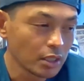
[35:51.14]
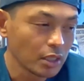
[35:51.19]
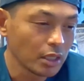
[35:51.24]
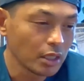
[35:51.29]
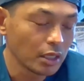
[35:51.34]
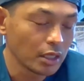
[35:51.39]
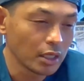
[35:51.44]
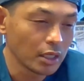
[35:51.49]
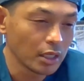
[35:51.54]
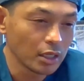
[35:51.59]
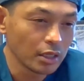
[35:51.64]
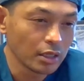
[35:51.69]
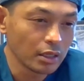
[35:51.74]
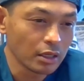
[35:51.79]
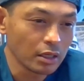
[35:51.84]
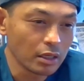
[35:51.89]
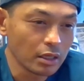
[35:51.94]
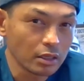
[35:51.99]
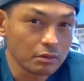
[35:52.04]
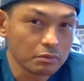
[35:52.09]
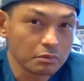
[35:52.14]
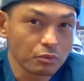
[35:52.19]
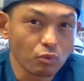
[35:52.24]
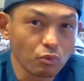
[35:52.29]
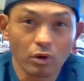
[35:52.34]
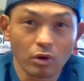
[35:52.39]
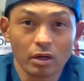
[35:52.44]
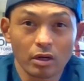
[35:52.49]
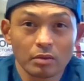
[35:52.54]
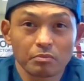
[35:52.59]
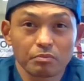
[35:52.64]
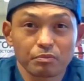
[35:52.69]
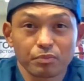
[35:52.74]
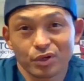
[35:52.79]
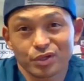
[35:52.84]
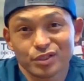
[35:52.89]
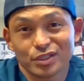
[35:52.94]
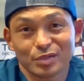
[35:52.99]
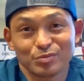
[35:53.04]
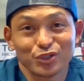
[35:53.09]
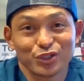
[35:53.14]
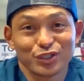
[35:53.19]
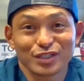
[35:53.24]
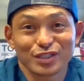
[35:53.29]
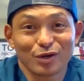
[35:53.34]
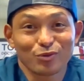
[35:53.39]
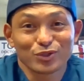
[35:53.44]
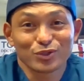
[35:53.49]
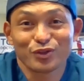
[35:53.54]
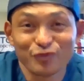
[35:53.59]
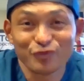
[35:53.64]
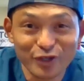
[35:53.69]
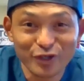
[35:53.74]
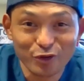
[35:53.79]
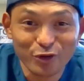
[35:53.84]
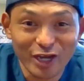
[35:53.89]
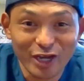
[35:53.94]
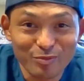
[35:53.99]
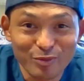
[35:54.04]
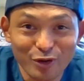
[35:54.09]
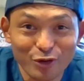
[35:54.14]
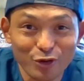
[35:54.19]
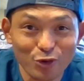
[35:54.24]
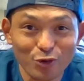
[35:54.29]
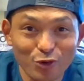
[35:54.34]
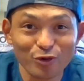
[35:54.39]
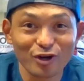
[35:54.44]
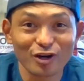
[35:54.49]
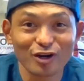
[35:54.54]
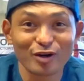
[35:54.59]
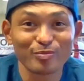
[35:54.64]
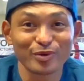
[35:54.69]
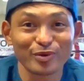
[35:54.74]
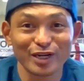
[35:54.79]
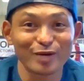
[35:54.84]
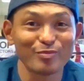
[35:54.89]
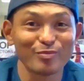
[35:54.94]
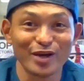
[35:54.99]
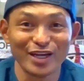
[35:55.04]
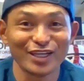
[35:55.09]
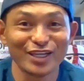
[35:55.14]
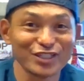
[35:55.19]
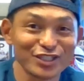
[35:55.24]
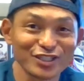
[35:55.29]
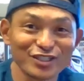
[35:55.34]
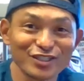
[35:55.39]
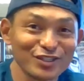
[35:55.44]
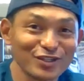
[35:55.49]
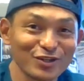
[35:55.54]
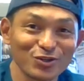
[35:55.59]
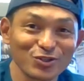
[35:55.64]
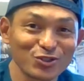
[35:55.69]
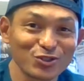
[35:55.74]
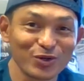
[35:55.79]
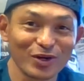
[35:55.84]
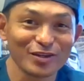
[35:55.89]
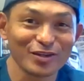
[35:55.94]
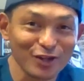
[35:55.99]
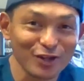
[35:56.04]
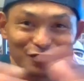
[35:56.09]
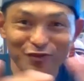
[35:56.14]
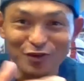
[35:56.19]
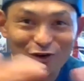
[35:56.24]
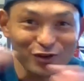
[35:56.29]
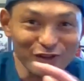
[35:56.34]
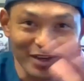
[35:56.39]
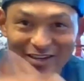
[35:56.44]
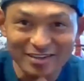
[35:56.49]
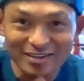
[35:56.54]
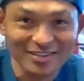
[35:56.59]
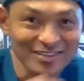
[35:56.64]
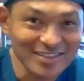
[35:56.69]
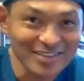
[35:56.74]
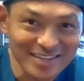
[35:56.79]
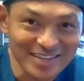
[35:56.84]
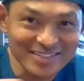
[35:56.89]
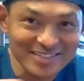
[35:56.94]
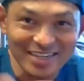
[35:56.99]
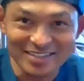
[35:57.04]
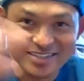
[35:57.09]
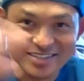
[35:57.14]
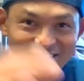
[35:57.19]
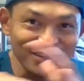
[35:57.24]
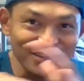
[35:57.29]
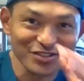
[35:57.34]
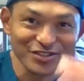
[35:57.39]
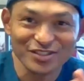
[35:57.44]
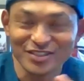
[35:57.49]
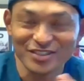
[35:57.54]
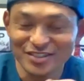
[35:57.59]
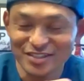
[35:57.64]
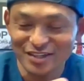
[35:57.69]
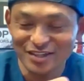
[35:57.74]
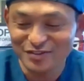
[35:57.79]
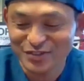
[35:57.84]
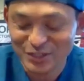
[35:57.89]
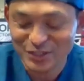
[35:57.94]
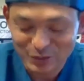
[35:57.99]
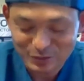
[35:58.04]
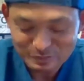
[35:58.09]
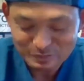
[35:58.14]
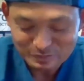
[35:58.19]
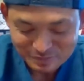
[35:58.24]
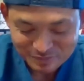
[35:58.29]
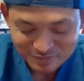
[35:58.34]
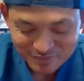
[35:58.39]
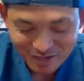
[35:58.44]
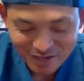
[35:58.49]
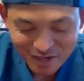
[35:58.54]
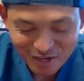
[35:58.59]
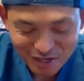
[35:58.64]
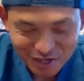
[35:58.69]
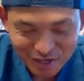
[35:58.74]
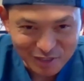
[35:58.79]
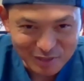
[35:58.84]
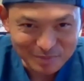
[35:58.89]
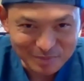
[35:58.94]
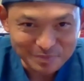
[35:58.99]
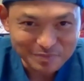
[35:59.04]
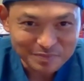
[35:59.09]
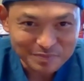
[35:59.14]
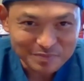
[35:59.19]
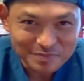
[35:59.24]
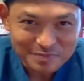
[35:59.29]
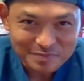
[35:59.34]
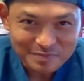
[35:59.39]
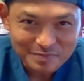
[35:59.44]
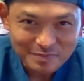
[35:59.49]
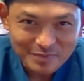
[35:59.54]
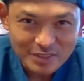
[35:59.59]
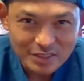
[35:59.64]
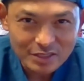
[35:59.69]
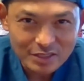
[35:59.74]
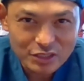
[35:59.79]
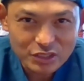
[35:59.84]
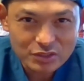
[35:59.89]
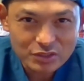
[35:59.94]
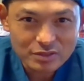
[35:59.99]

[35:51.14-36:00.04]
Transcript: and uh, one plus i'm just i was a video gamer growing up and i'm asian you know so i love all that that technology stuff so um so you just brought